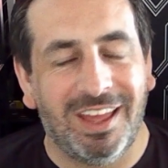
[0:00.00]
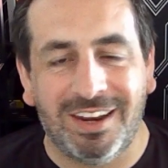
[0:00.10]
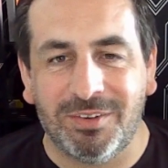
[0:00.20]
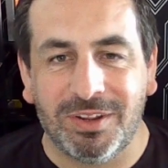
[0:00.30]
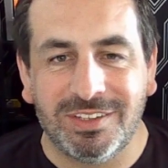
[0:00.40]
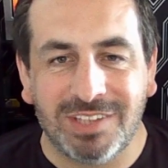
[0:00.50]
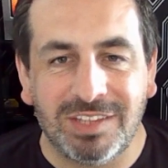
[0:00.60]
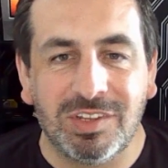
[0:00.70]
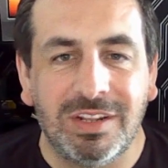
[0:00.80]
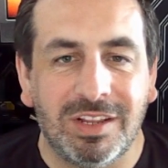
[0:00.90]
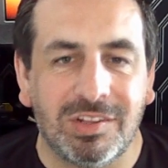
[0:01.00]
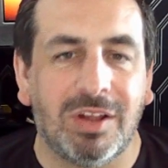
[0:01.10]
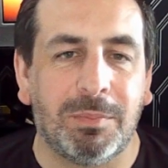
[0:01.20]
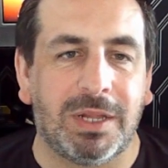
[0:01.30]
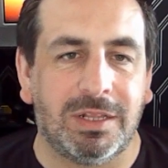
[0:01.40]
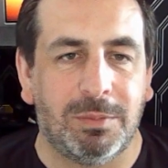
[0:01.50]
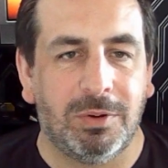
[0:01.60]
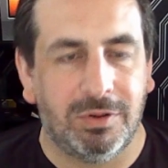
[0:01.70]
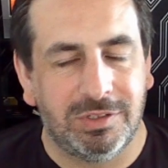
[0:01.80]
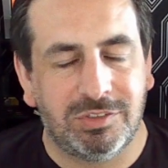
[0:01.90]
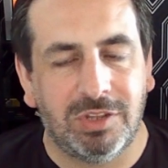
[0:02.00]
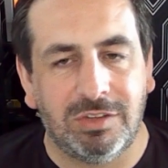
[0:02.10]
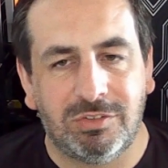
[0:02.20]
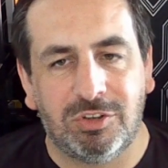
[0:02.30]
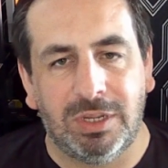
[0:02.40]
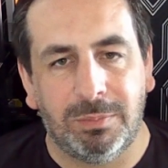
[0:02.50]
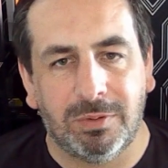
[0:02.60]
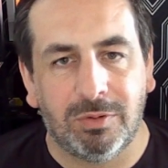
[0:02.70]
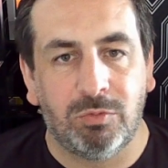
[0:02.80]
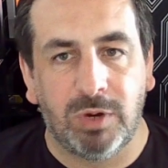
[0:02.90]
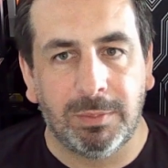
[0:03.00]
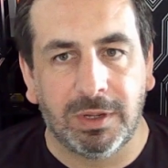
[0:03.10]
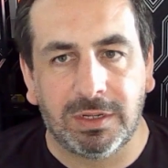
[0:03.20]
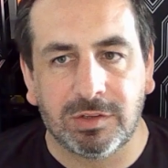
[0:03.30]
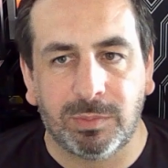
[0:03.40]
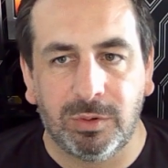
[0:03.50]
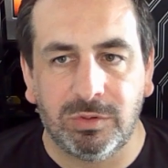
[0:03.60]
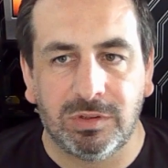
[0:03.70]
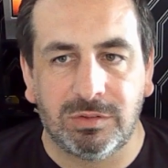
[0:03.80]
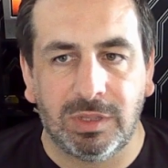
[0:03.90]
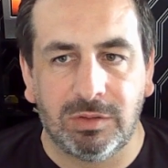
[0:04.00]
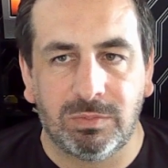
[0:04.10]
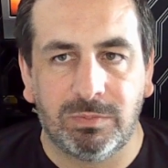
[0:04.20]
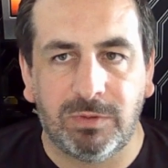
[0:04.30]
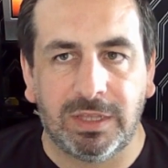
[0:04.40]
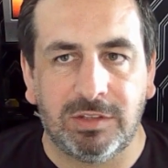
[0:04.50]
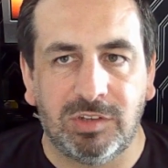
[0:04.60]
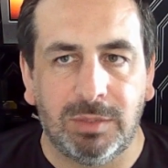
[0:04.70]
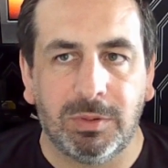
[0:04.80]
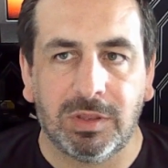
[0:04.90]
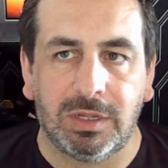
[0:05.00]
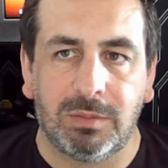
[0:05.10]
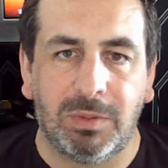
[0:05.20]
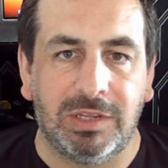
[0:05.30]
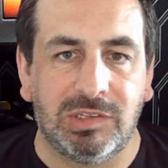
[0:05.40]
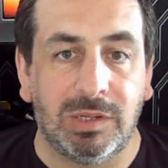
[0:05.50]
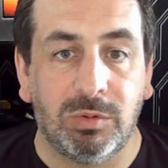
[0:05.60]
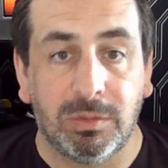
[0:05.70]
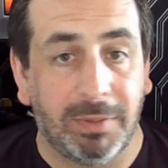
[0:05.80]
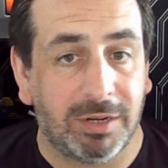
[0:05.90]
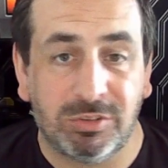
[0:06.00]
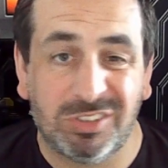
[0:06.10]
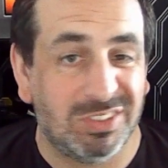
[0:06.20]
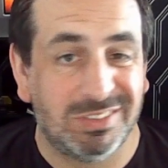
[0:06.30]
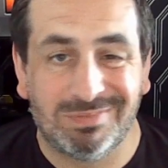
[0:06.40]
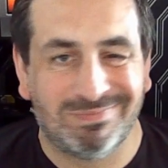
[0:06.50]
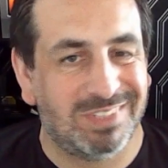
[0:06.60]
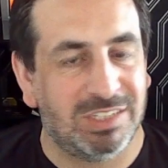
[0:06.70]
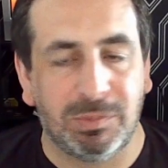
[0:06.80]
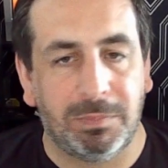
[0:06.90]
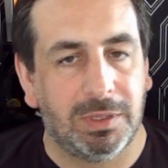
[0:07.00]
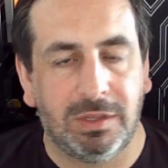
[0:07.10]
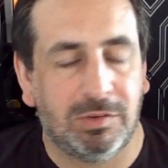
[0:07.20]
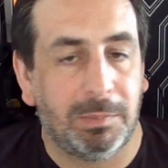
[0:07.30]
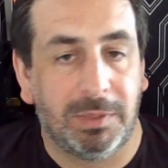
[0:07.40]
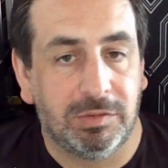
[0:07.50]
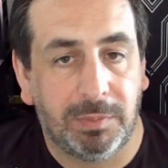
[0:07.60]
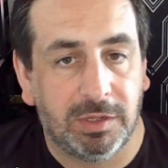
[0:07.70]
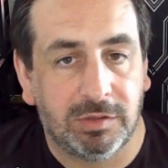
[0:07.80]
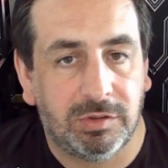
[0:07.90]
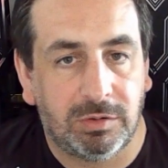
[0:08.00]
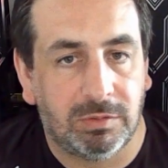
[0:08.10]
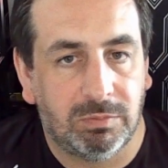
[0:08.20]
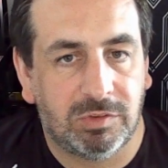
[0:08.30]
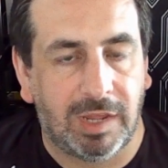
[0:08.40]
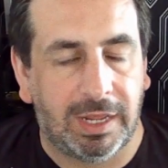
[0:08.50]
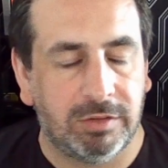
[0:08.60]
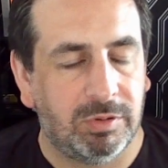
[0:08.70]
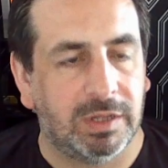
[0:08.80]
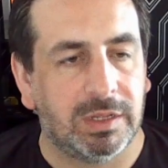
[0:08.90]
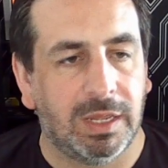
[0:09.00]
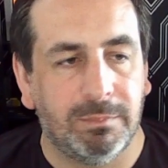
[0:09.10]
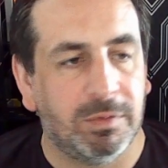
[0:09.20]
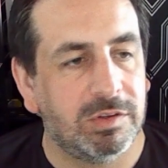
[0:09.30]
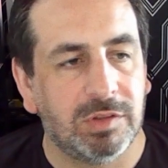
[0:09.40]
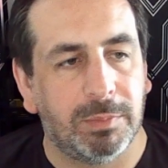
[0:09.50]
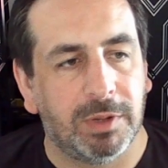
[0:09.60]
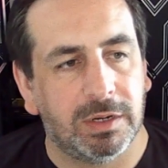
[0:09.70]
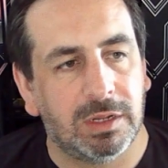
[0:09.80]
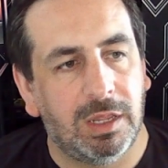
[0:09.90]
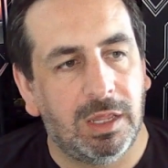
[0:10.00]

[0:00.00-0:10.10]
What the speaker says: Anyways, it's not a bad little port. It's cheap, or remake, I suppose. It's fairly cheap. I think PC with the mouse it's a piece of piss. You can tear through that game, but it's not bad.